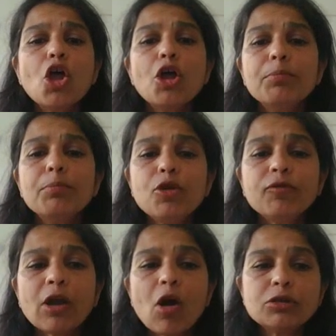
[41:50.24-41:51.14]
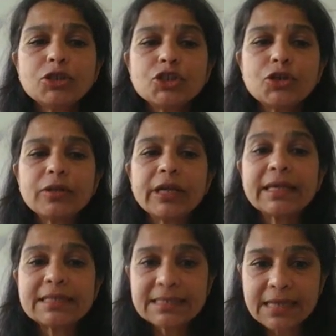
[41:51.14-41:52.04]
Moving on to the
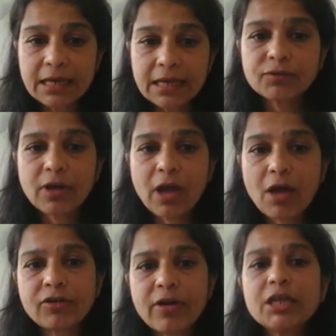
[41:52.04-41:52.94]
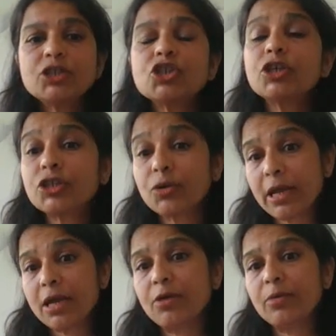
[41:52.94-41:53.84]
extent of coverage, so
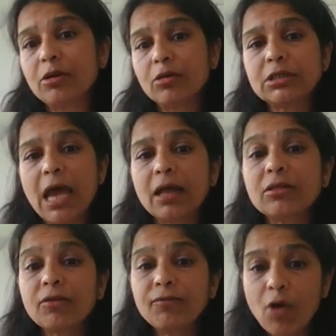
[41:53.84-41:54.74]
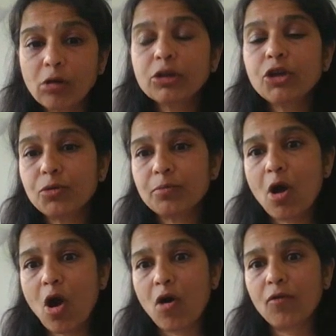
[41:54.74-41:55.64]
here we looked at the volume
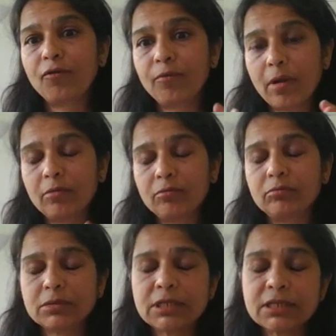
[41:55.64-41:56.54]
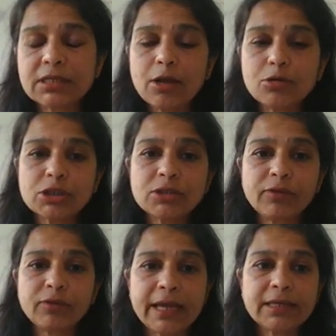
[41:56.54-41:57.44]
of disclosures
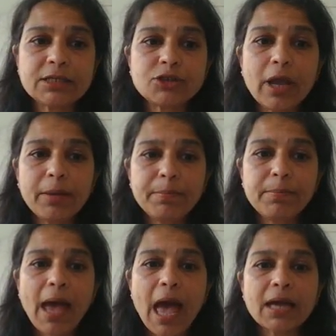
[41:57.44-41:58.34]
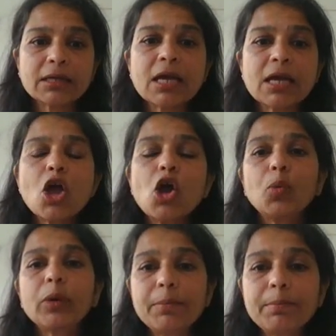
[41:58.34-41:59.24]
related to impact. We
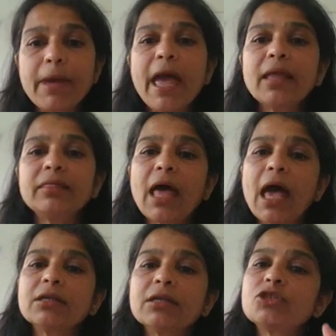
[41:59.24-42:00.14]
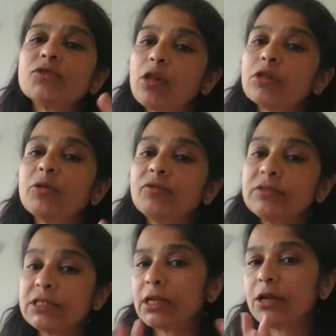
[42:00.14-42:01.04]
compared that to volume of
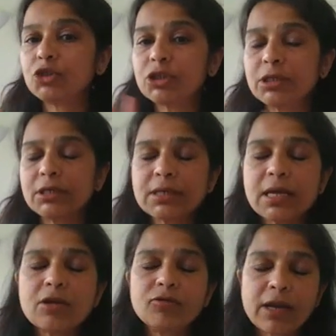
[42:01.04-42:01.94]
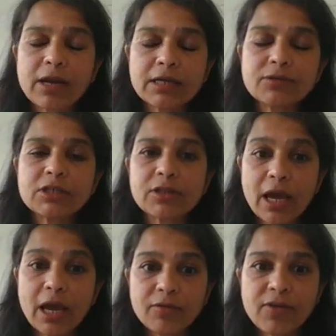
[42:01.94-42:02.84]
disclosures relative to the
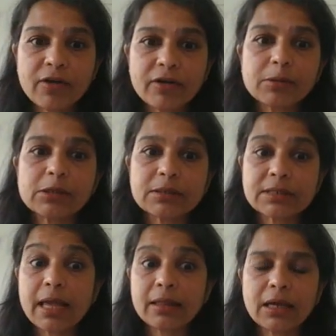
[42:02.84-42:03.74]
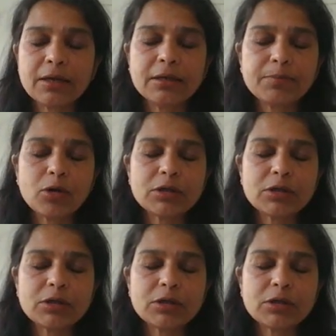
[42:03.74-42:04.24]
other variables in the input